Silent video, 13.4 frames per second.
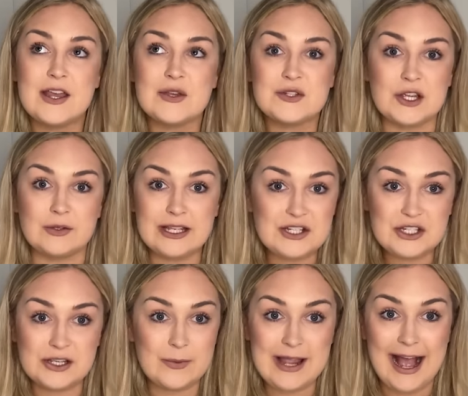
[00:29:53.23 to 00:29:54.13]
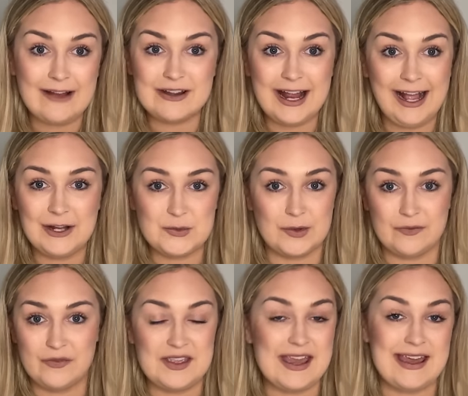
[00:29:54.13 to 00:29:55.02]
So literally we haven't had one
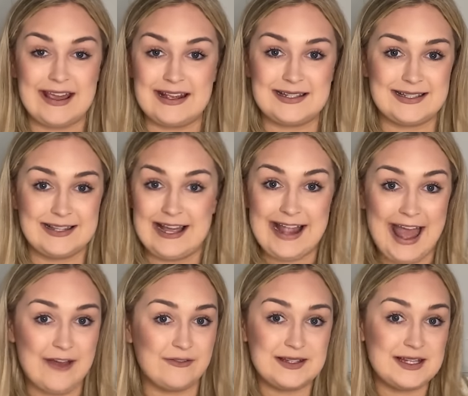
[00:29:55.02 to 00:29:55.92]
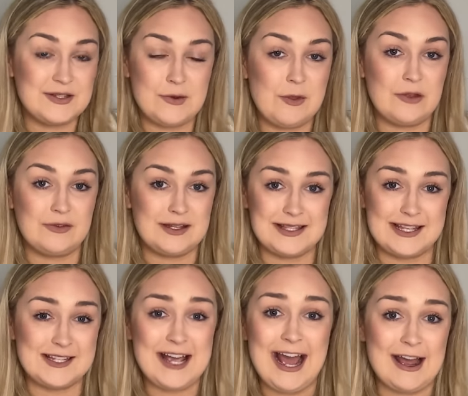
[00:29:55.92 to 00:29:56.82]
for years, like ever since we moved into
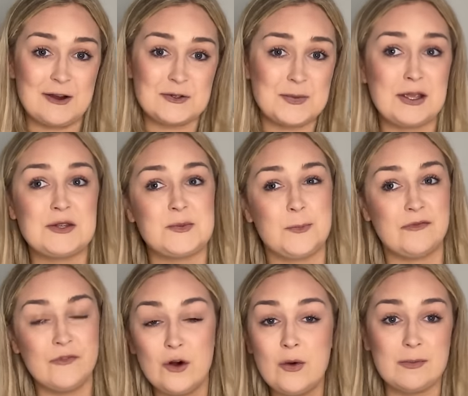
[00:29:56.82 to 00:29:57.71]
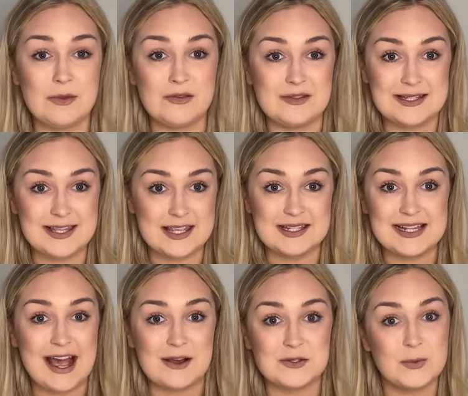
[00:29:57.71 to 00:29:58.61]
this house, because before we moved into this
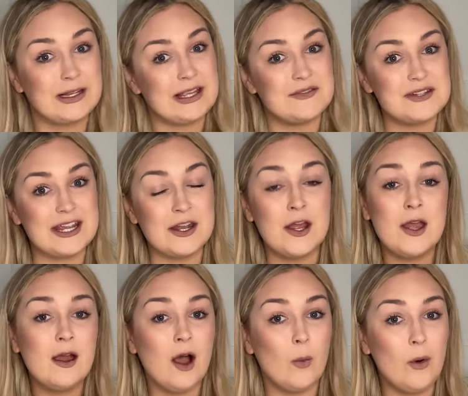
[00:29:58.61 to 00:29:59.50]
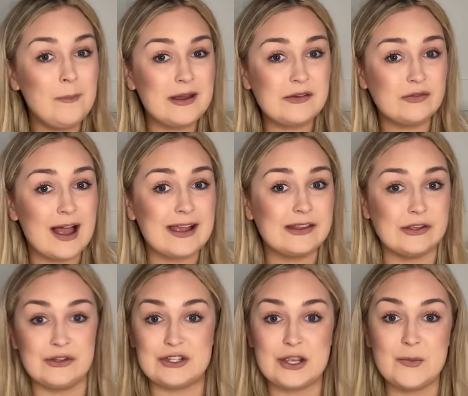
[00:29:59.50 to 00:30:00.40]
house, we lived in a one bed flat in
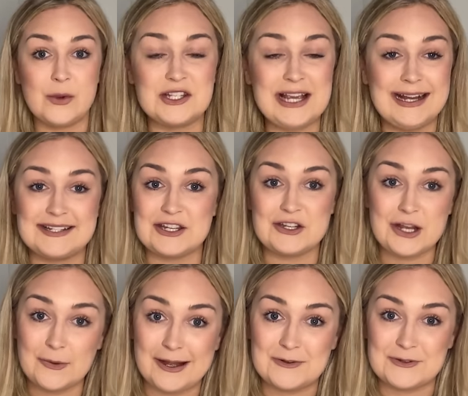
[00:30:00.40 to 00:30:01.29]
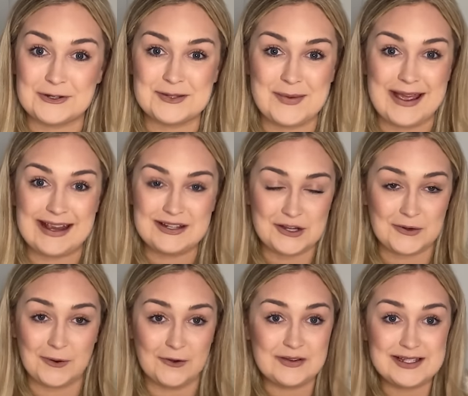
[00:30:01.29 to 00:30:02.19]
London, had no outdoor space. So
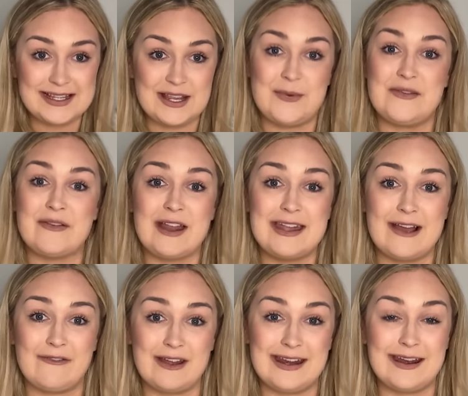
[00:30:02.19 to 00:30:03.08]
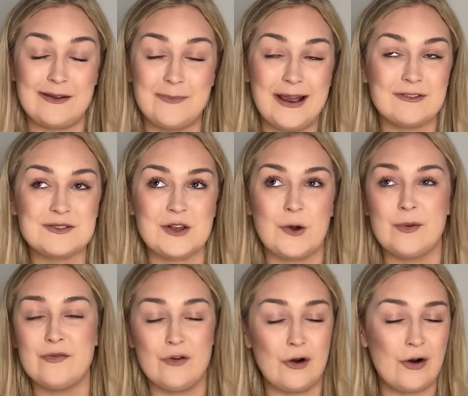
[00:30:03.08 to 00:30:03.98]
obviously we've never needed a parasol
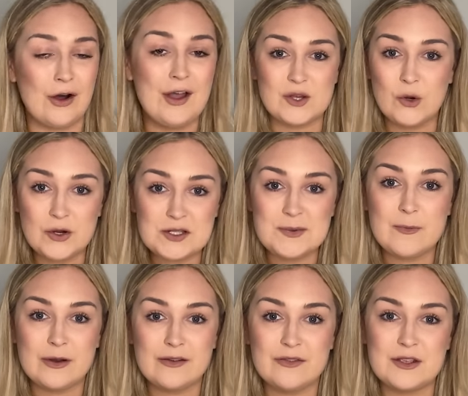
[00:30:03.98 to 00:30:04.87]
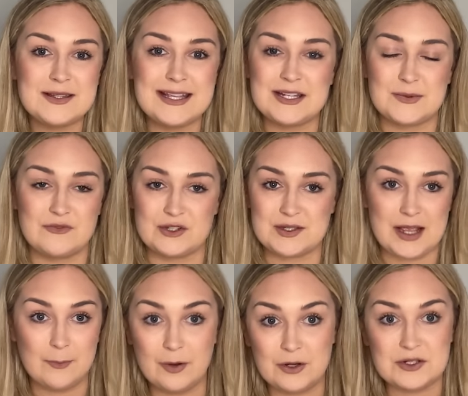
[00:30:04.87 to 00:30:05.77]
before. Always been one of those things we've just
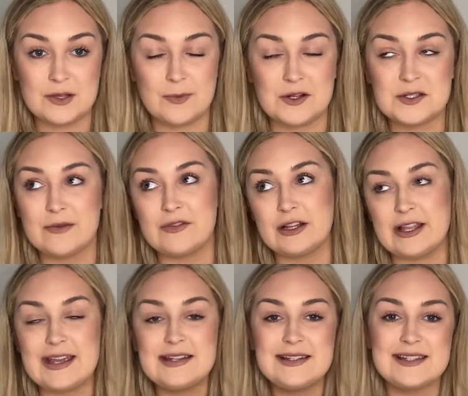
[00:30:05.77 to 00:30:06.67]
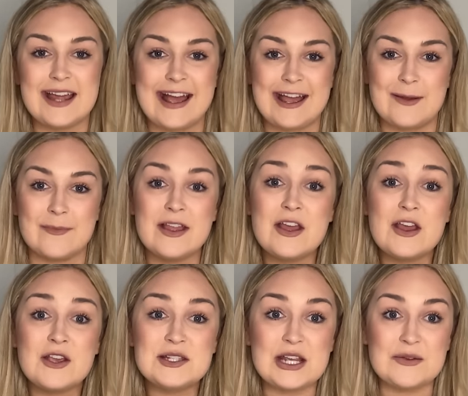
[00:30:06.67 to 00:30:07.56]
like put to the bottom of the list. Um,
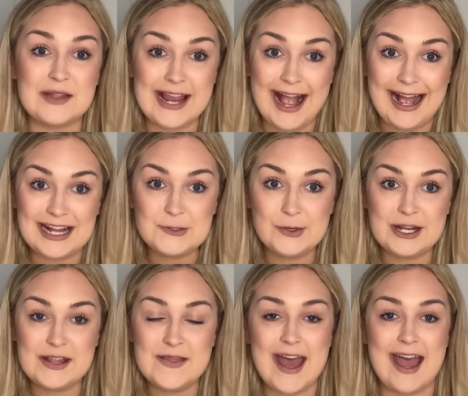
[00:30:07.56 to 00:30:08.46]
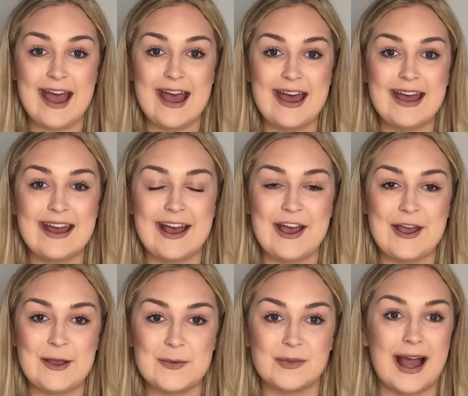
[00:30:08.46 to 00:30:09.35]
so they had one in there.
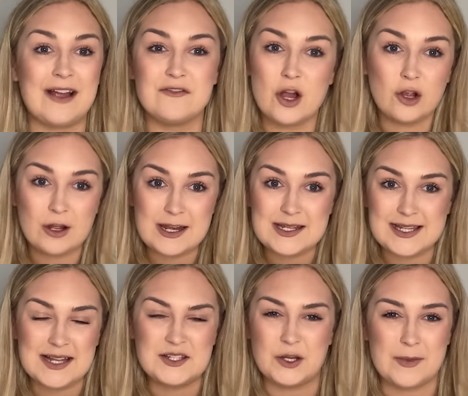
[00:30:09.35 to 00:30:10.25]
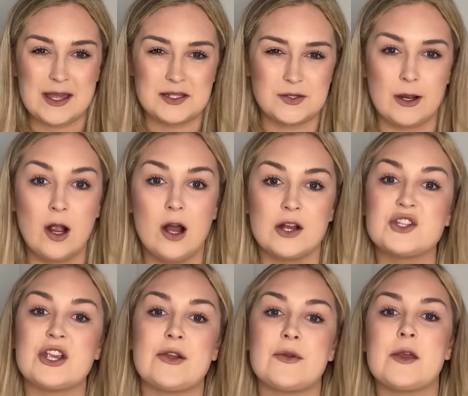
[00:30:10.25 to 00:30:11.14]
Um, I've not got it set up yet, so I can't
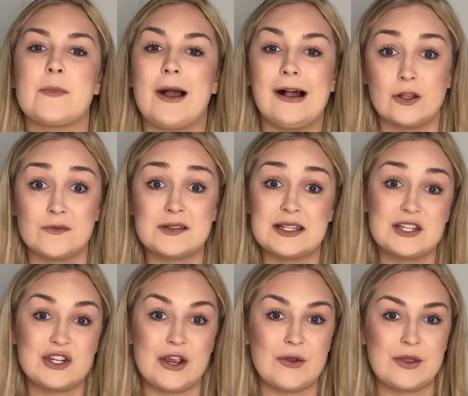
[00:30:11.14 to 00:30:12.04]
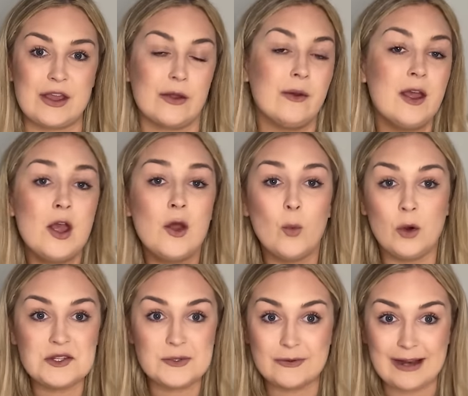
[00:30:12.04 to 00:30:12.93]
show you, but I'll obviously show you
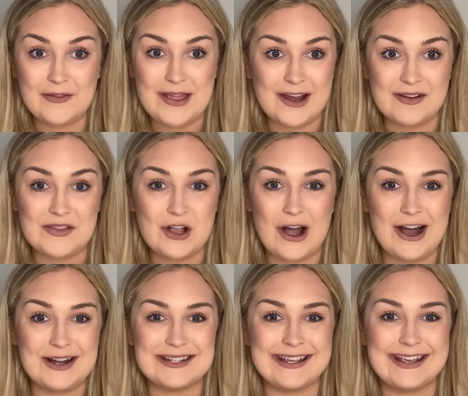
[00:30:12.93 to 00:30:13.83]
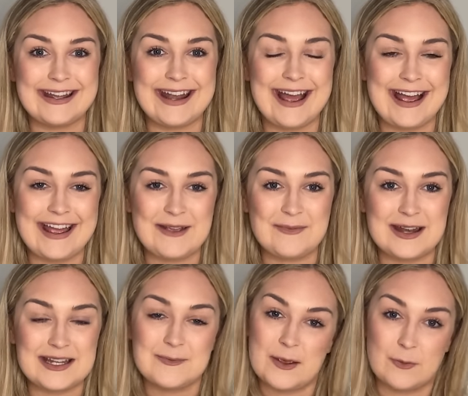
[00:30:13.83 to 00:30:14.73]
once we're out there in the garden um, and
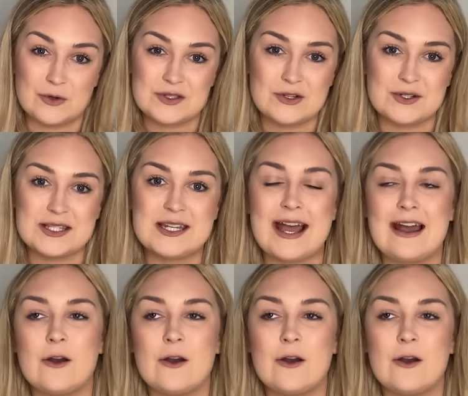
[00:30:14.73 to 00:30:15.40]
it's a bit more sorted out.